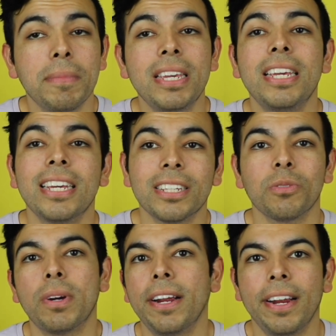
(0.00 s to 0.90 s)
He is
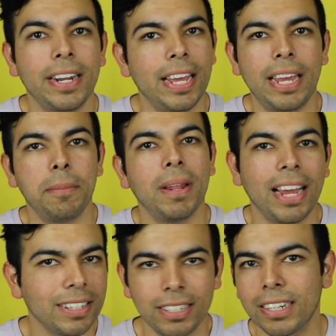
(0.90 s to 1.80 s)
wearing a
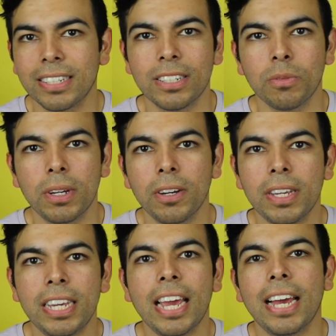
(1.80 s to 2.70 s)
black tux as well.
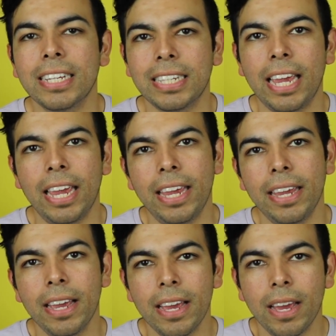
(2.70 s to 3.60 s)
He has
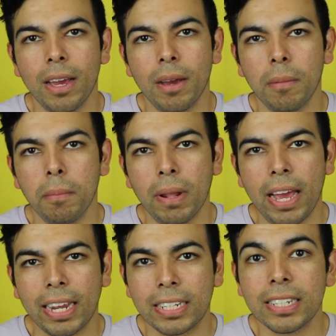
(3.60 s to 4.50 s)
a
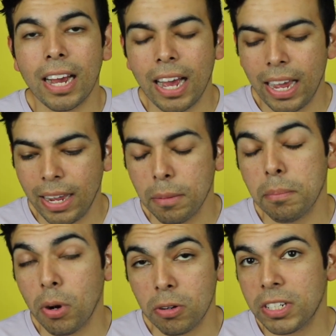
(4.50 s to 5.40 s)
black tie,
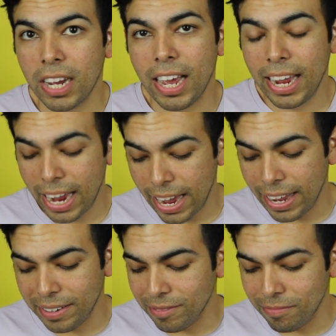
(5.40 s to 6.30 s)
bow tie,
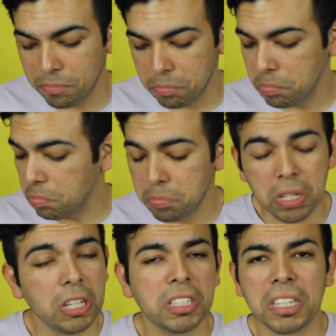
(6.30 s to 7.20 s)
and
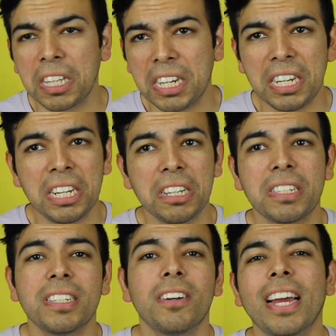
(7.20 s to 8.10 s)
he looks clean, he
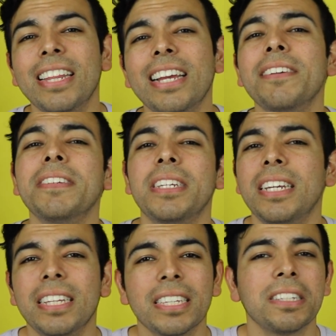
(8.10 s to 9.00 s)
looks silk. I think I've
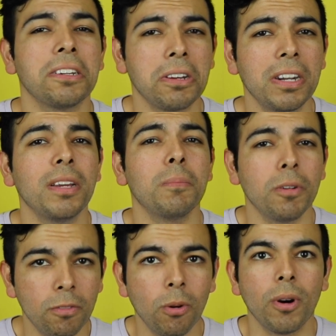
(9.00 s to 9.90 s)
seen this look on him
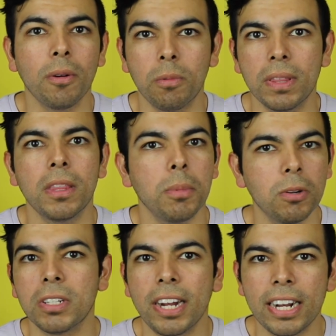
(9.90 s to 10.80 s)
before with the
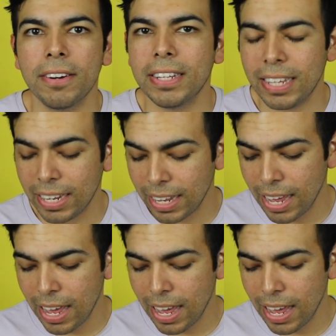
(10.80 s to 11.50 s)
bow tie and everything.